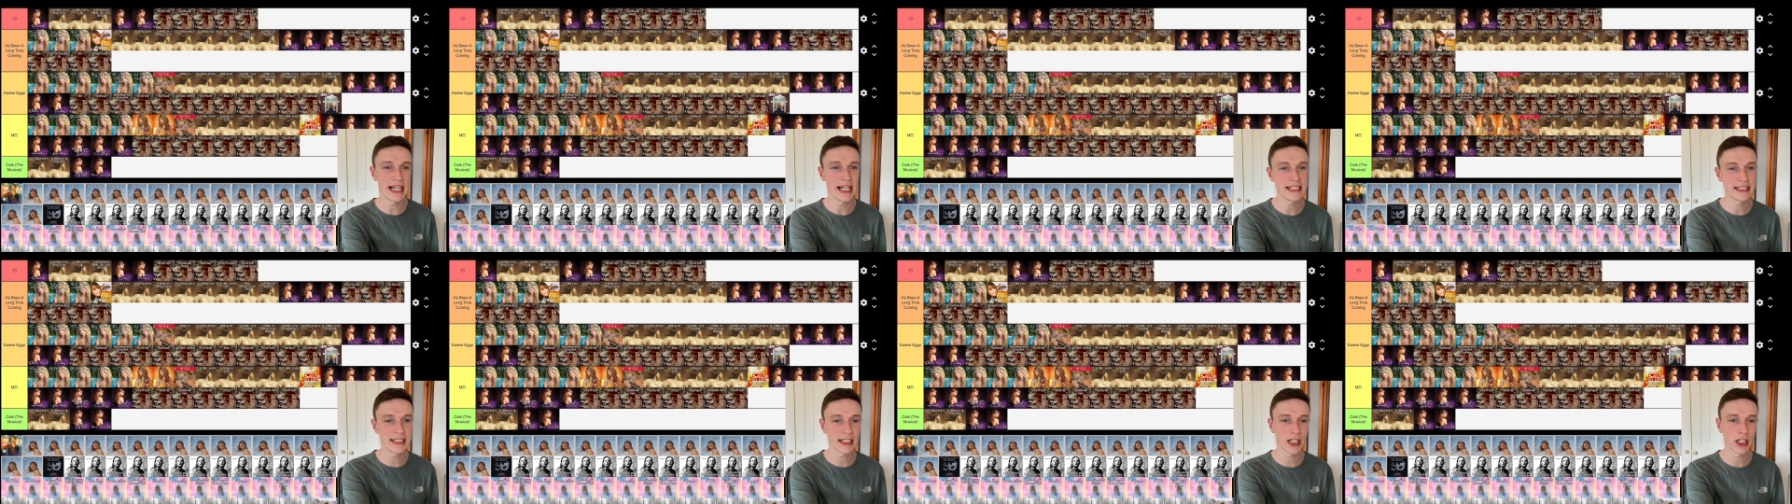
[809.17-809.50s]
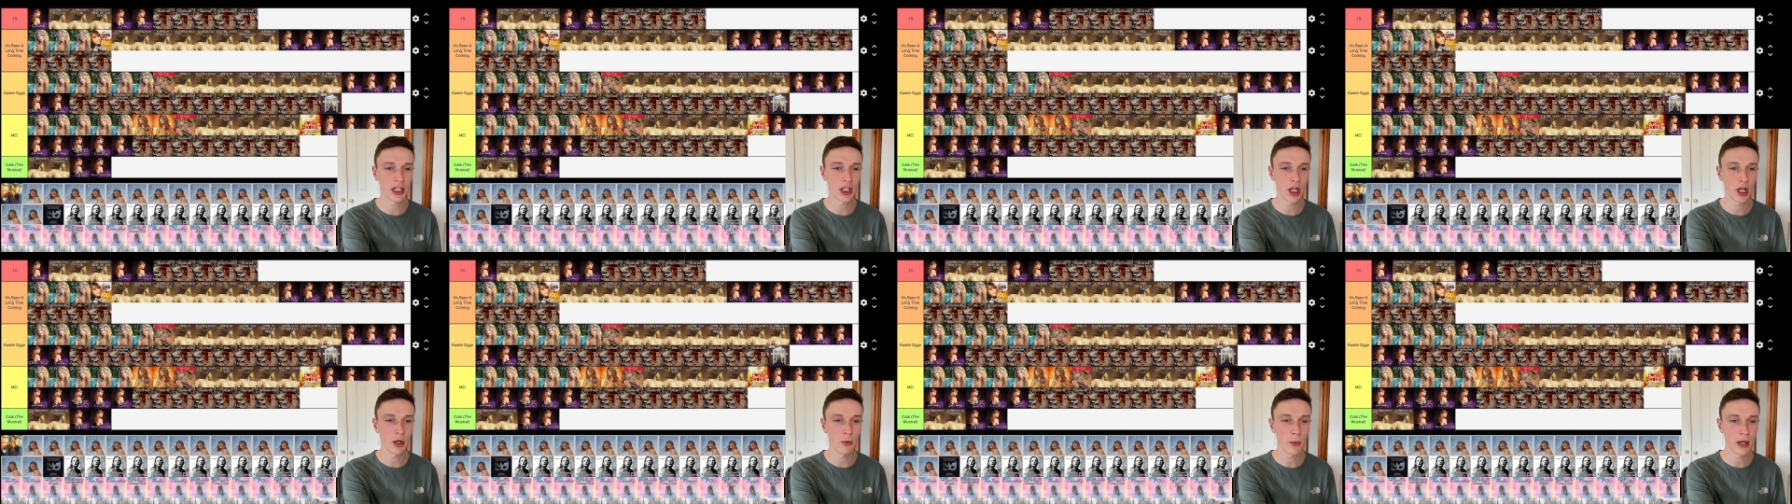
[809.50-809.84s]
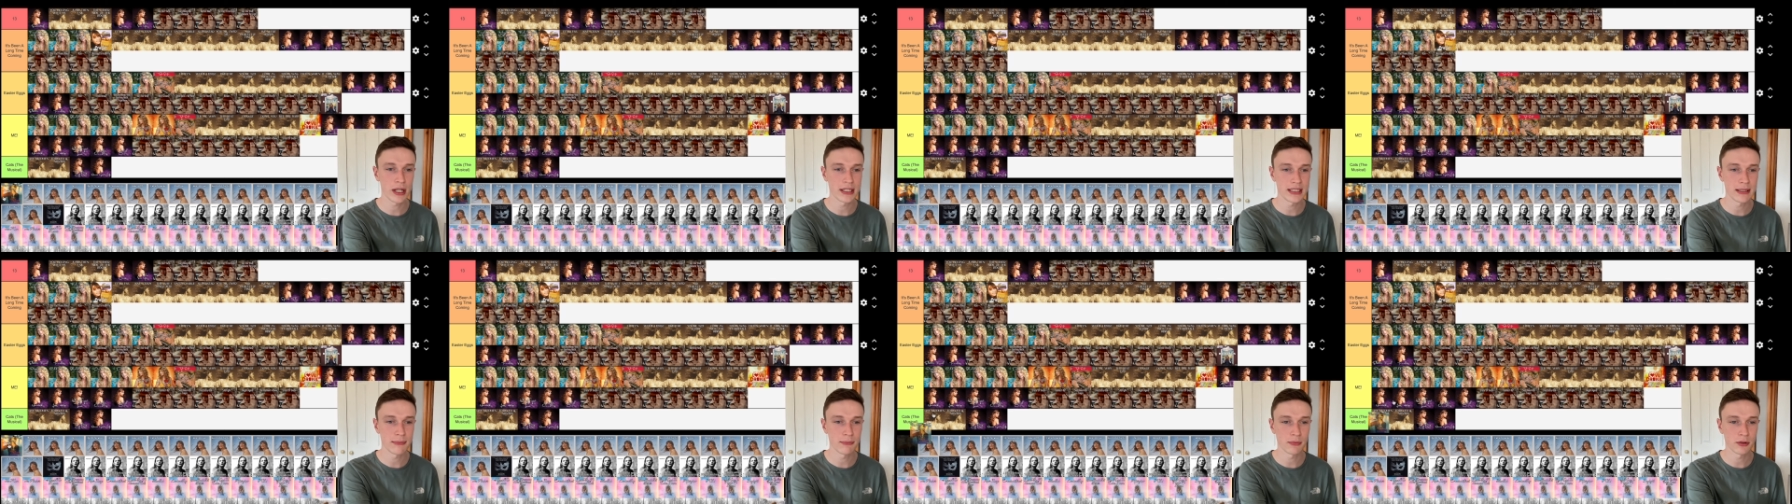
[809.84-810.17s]
Is it going to go
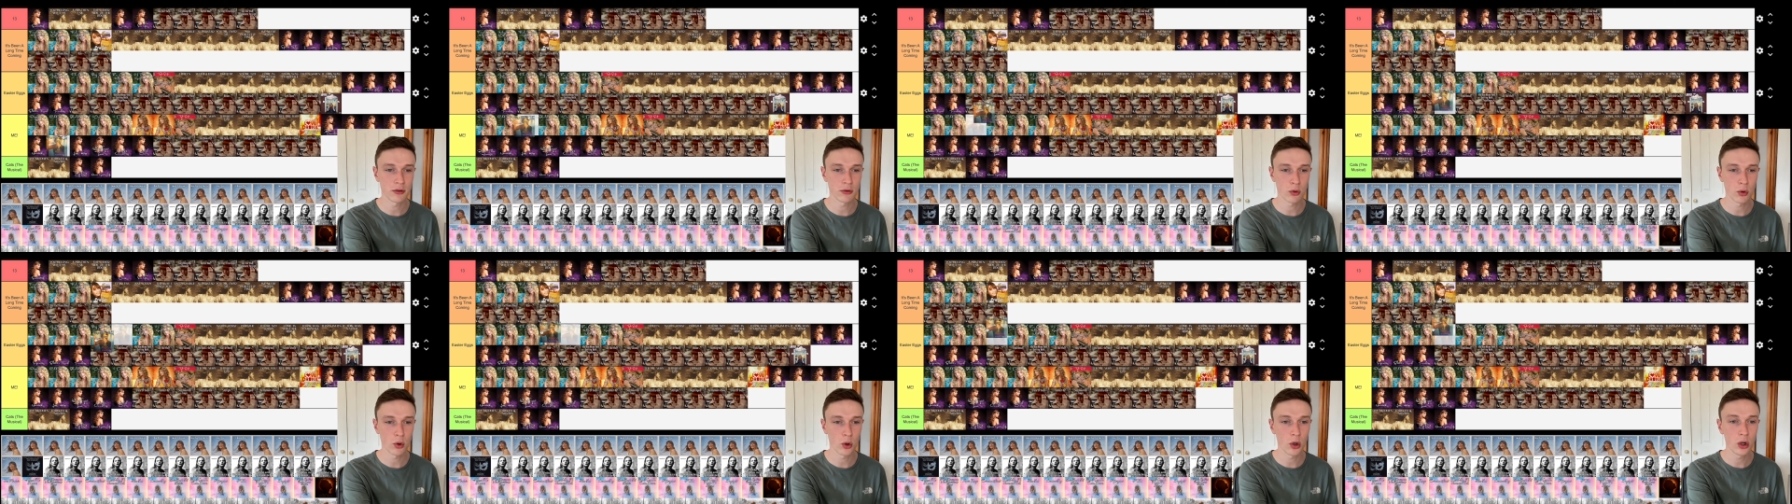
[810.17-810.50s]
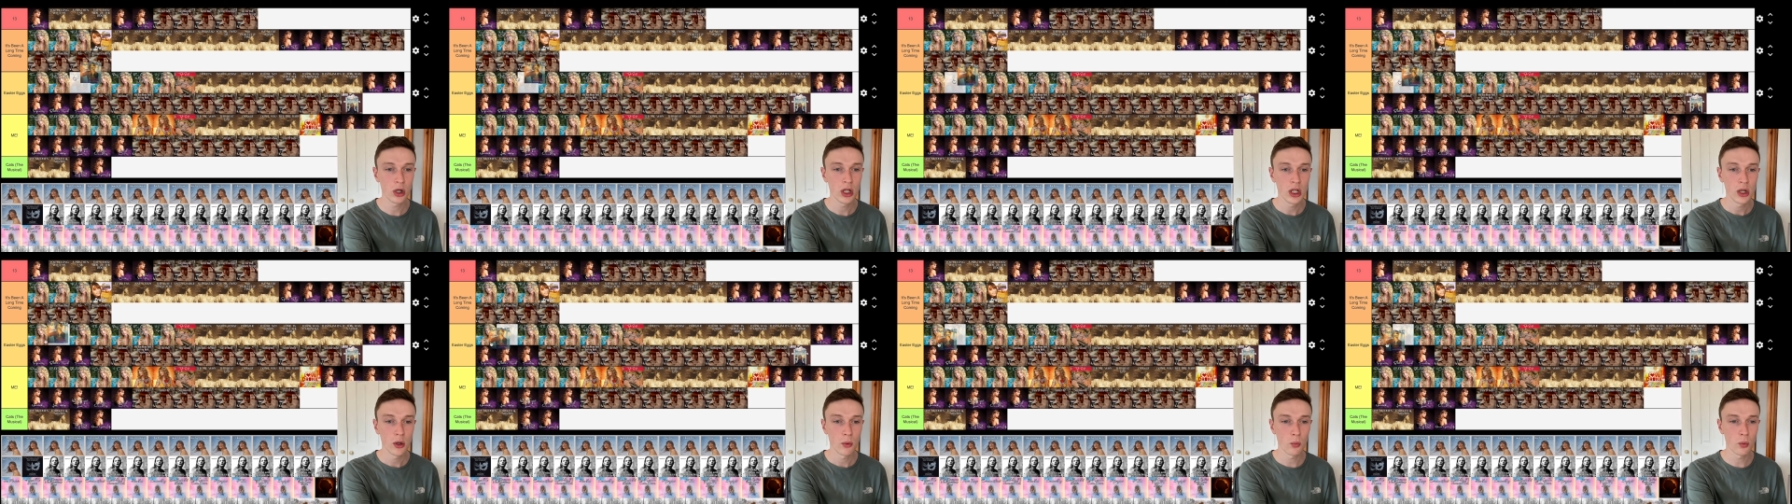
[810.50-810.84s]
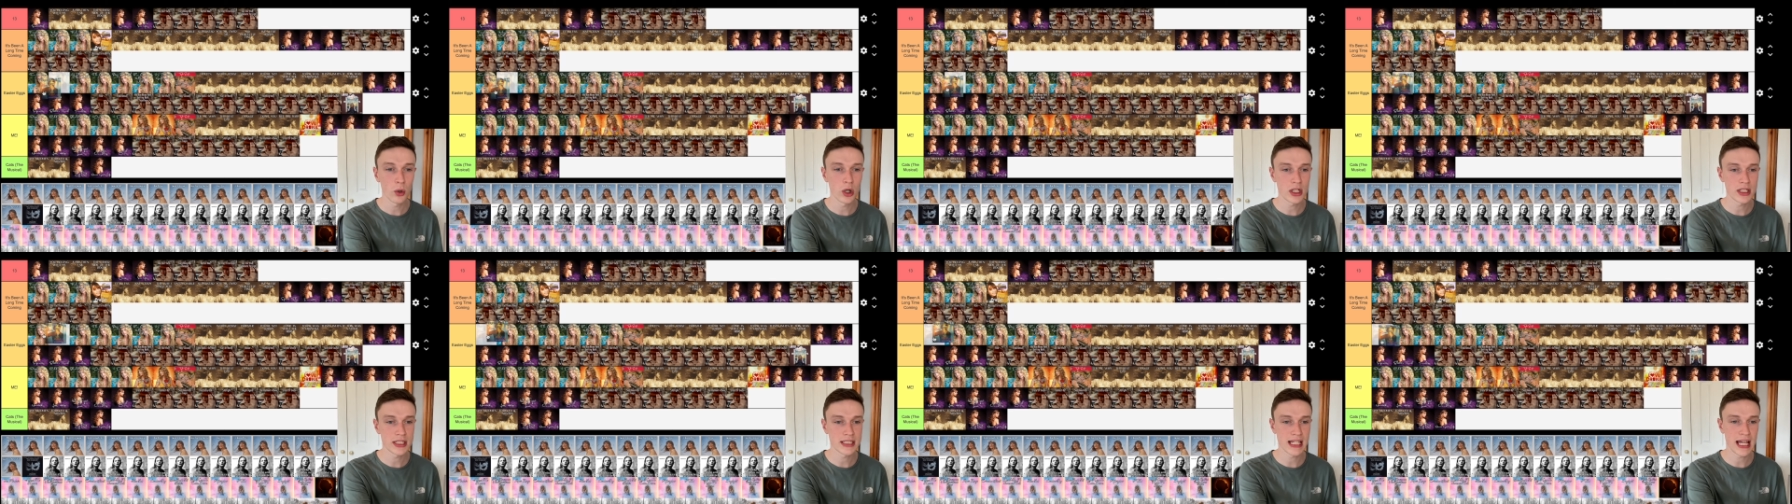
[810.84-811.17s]
where Tim McGraw
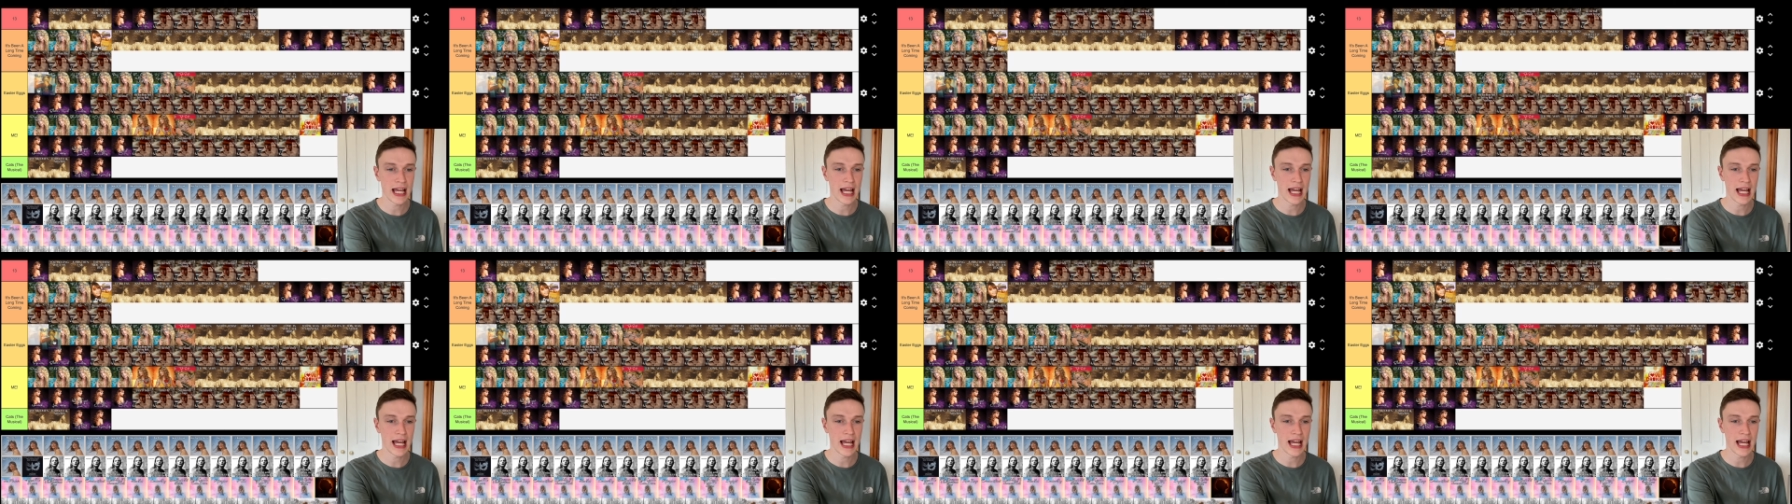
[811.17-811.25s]
was